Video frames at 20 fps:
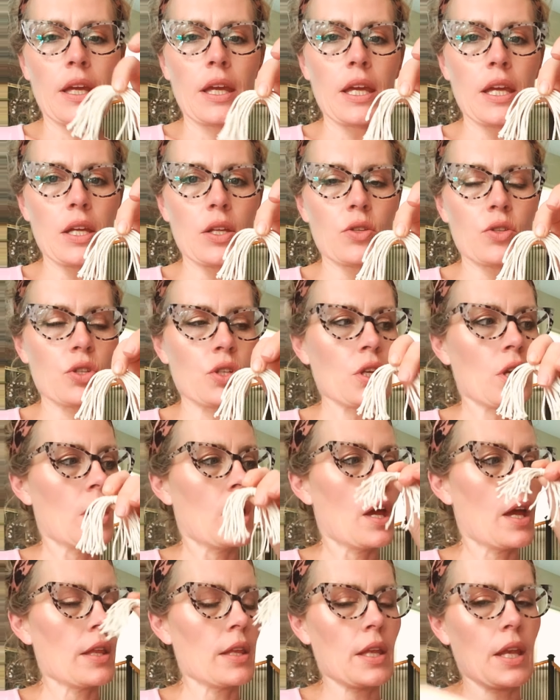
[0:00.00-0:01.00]
each,
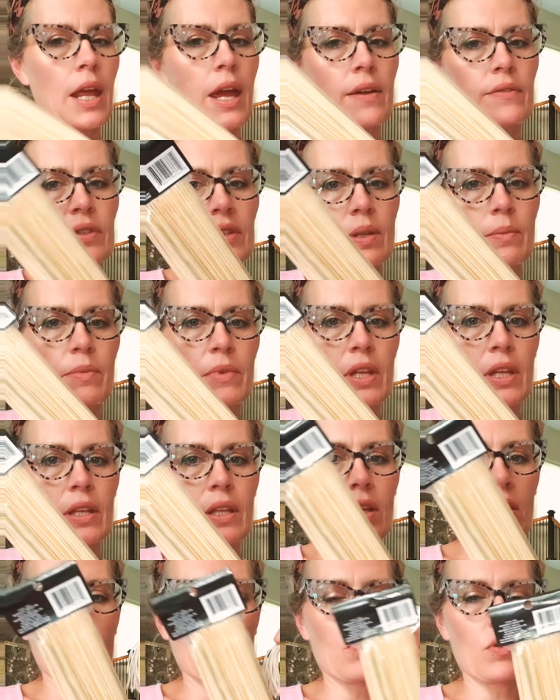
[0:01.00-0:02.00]
and then have something
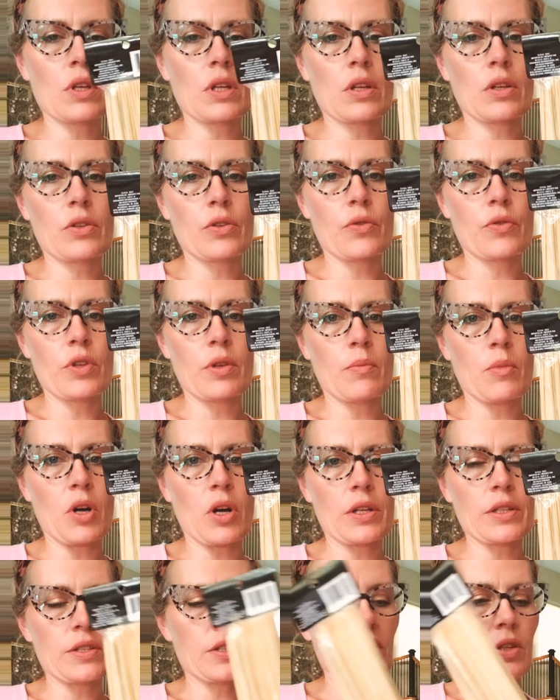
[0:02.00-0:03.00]
that you can glue them
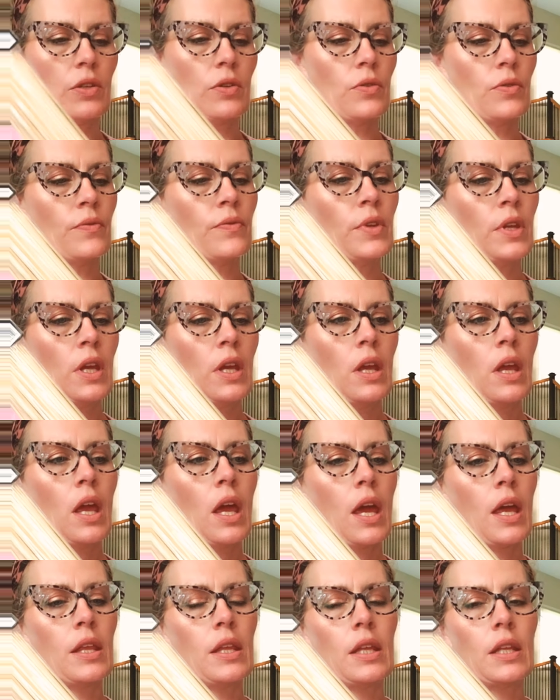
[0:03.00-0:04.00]
onto.
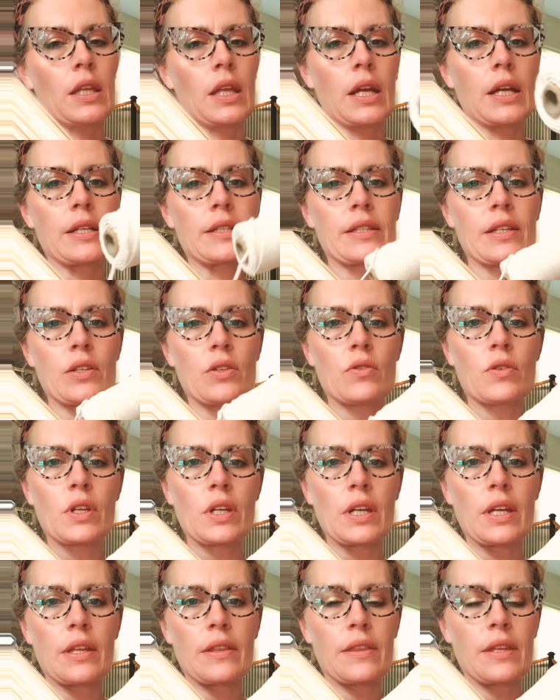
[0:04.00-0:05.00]
And then, like I said, you
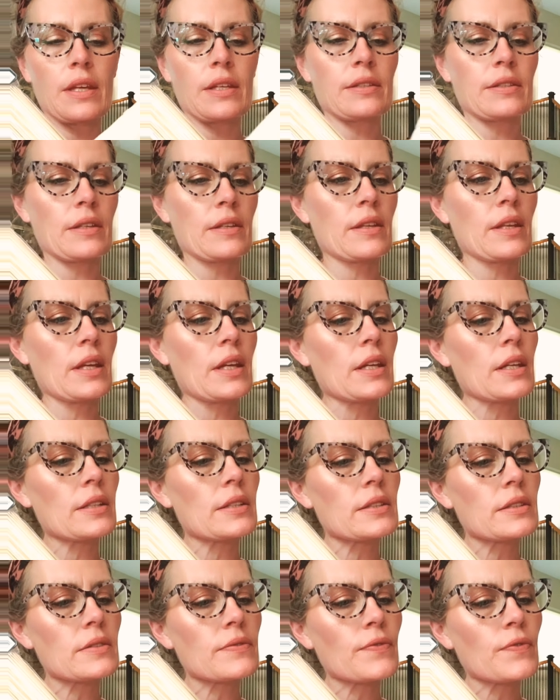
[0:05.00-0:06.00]
can get this. I think
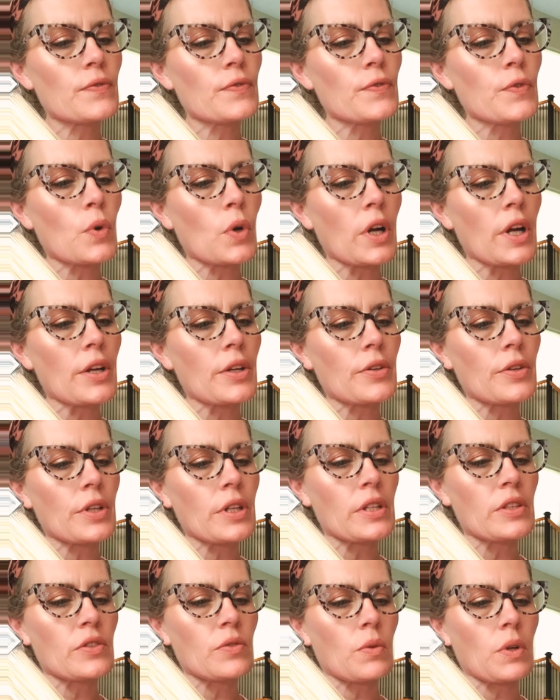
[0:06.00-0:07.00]
it's
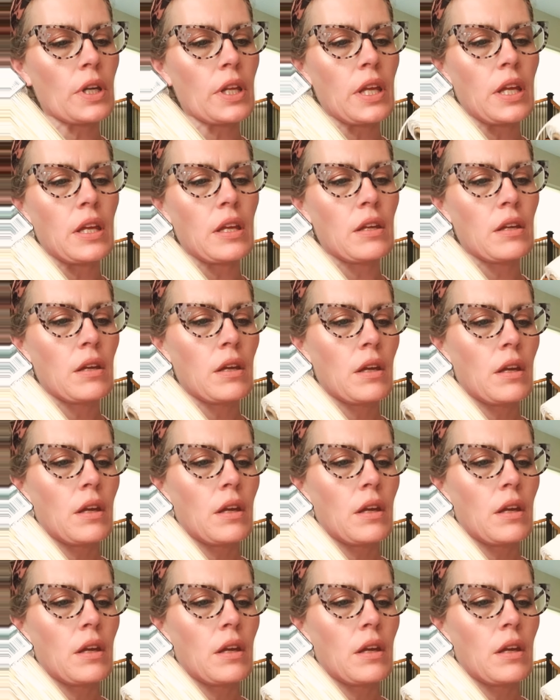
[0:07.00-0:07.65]
420